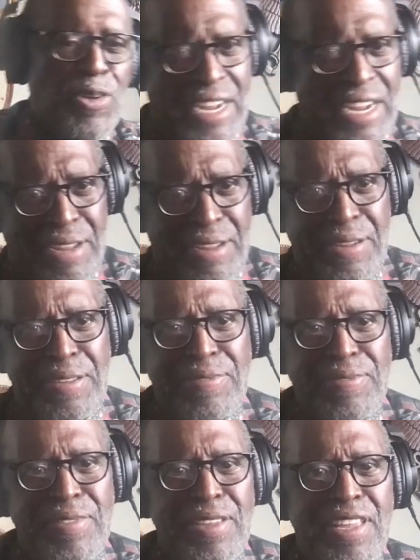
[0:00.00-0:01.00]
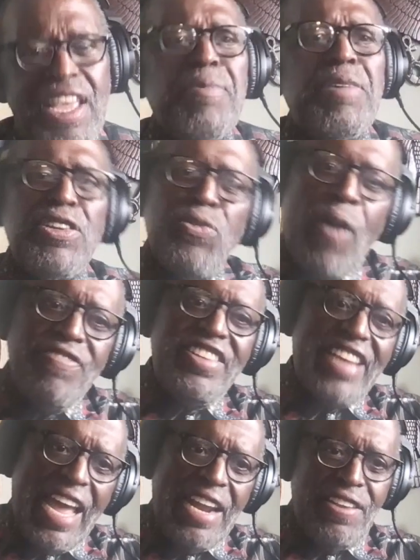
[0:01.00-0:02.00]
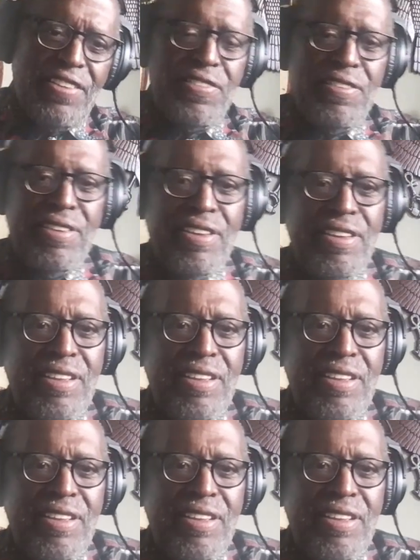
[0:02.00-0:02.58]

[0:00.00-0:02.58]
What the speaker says: over there. Him and his wife, Janice.